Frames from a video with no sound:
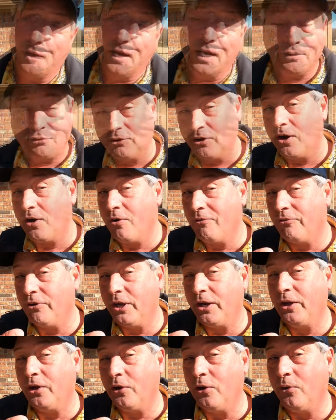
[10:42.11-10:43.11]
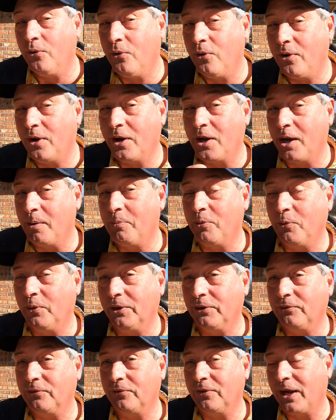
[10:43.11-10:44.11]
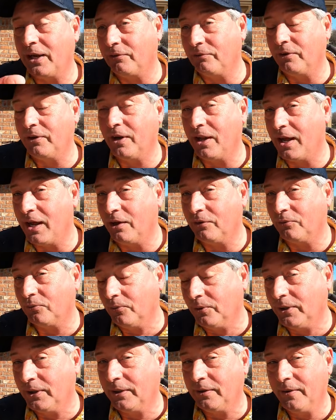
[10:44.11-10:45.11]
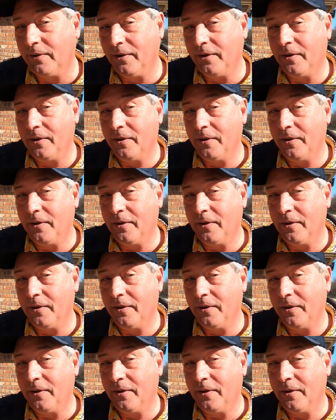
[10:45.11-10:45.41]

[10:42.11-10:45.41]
I saw a video a couple weeks, actually last week,